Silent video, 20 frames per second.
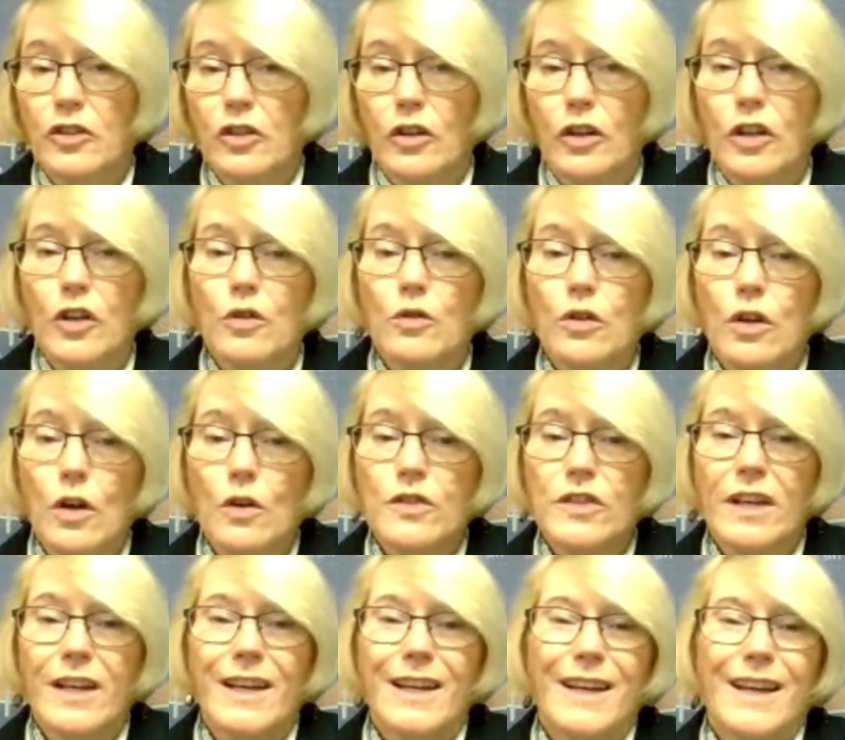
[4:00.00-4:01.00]
attorney who
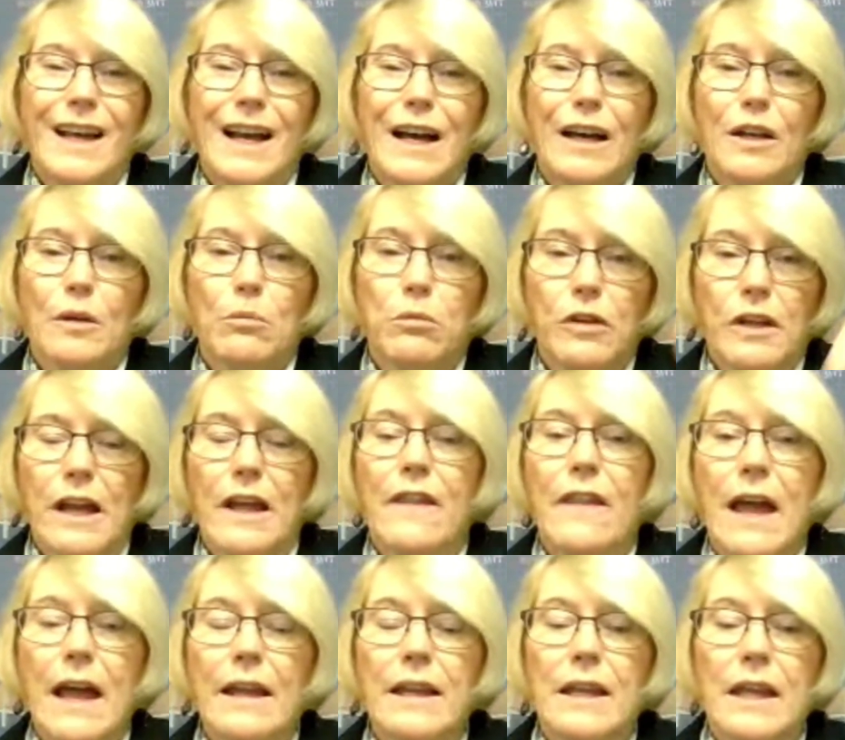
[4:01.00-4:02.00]
knows how to play
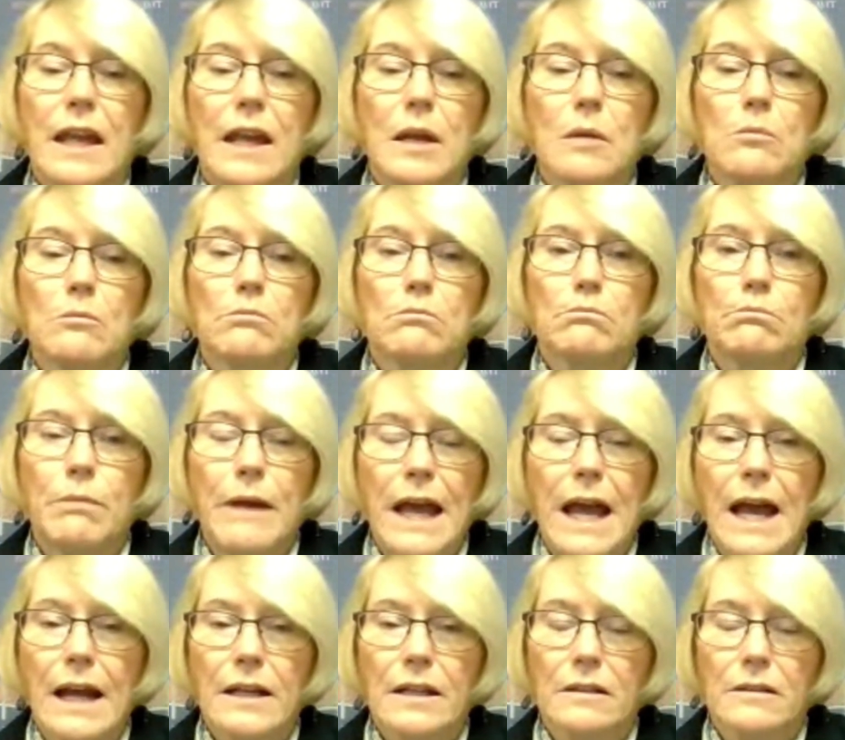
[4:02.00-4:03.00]
that game
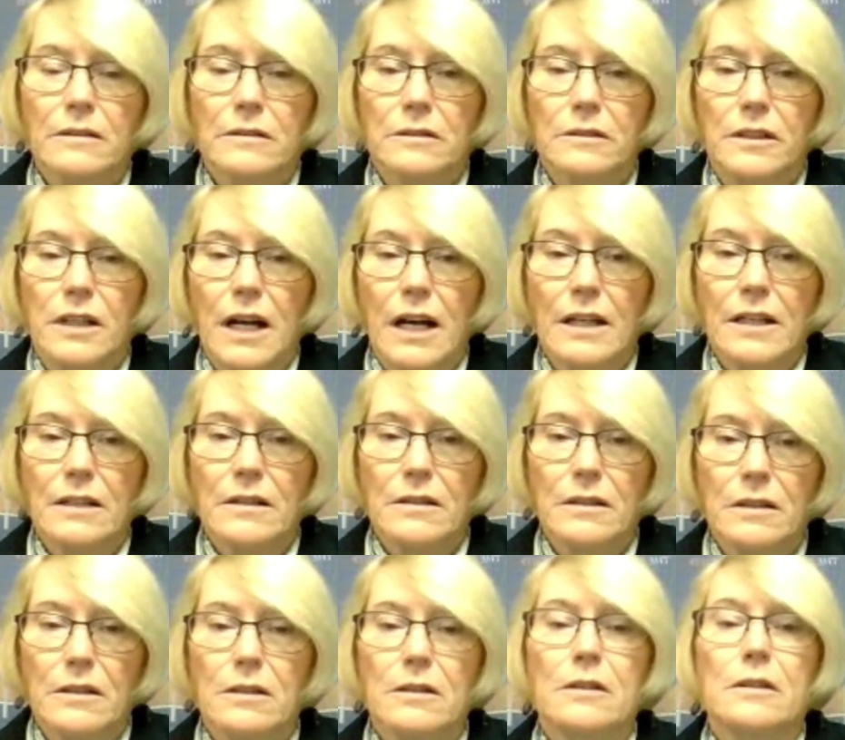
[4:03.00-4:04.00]
back. Got it?